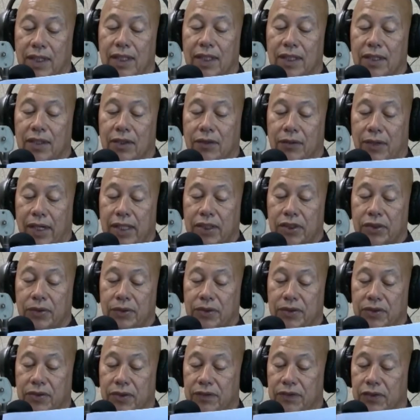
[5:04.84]

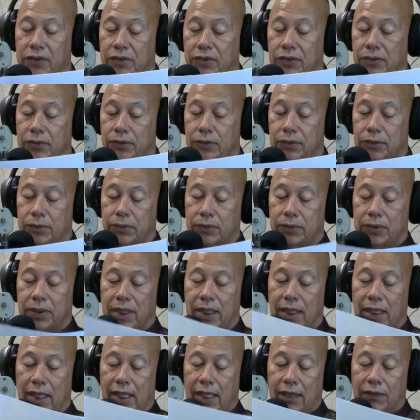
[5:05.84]
Graduates of the school
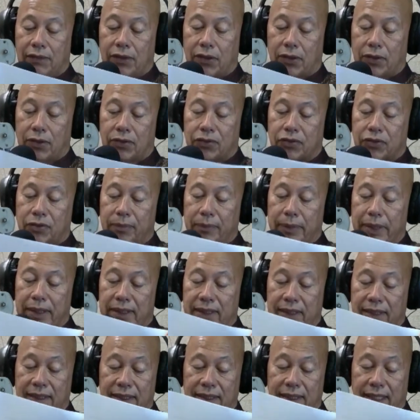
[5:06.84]
have also
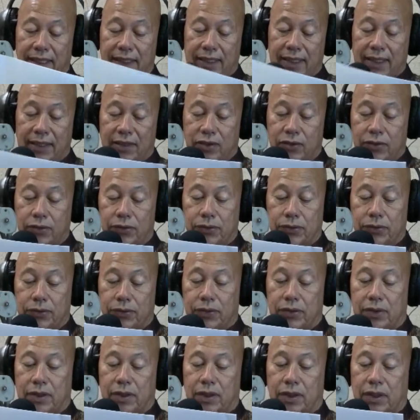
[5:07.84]
been connected
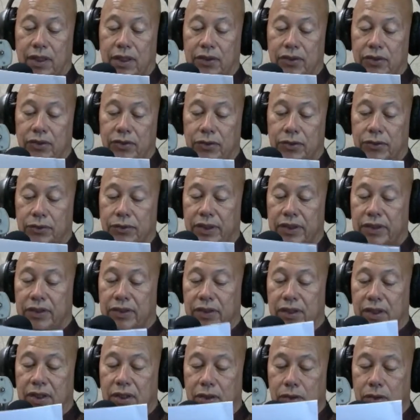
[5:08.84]
to the Honduran
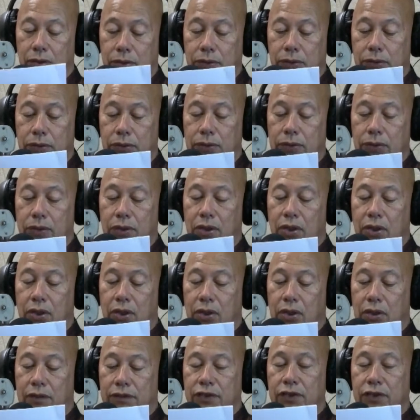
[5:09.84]
coup
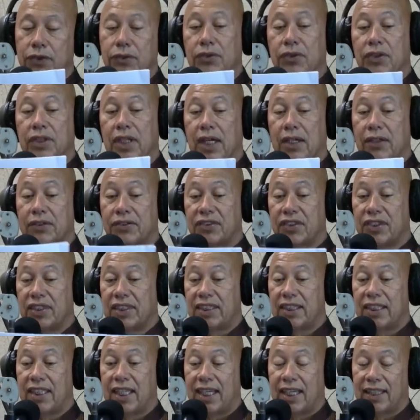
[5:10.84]
of
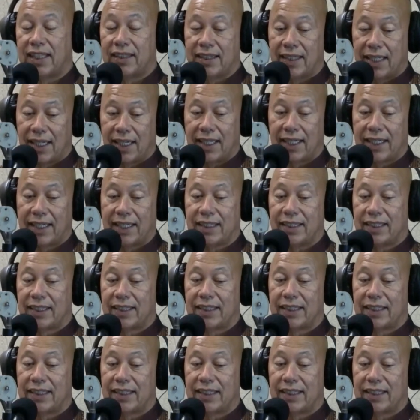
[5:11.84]
2009.